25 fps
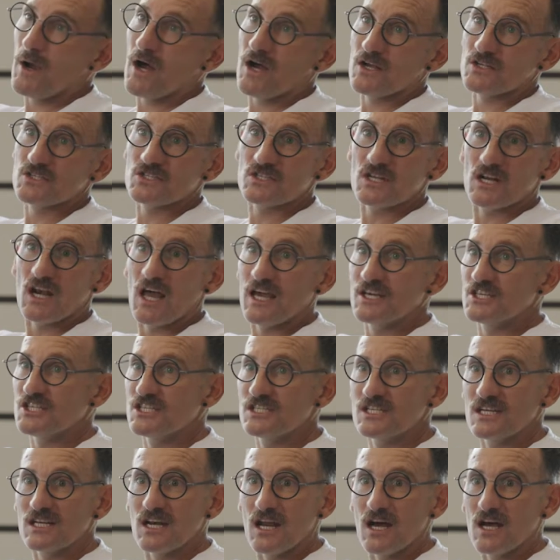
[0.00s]
past her like she
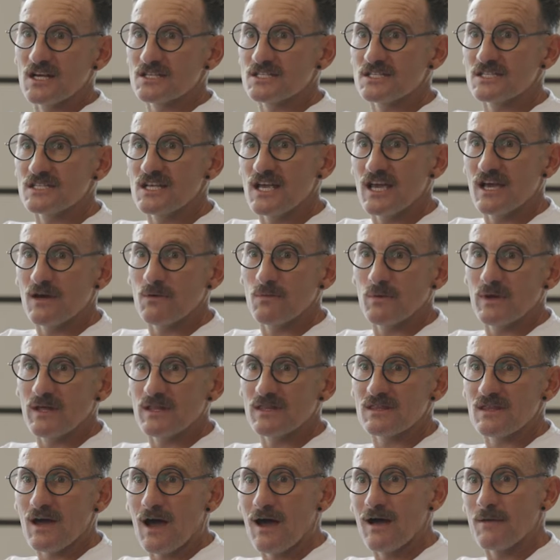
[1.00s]
did last year
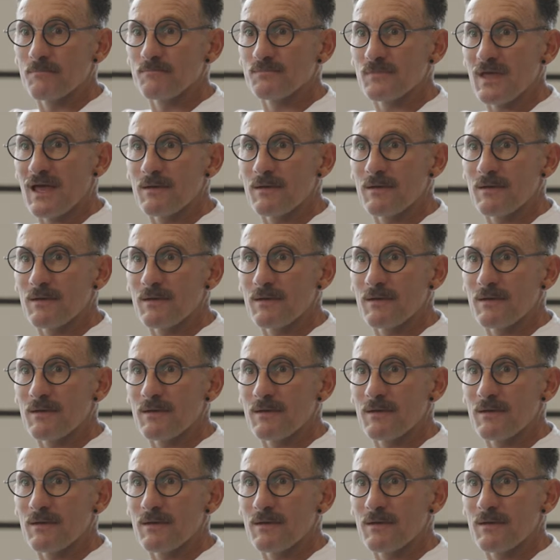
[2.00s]
with Emma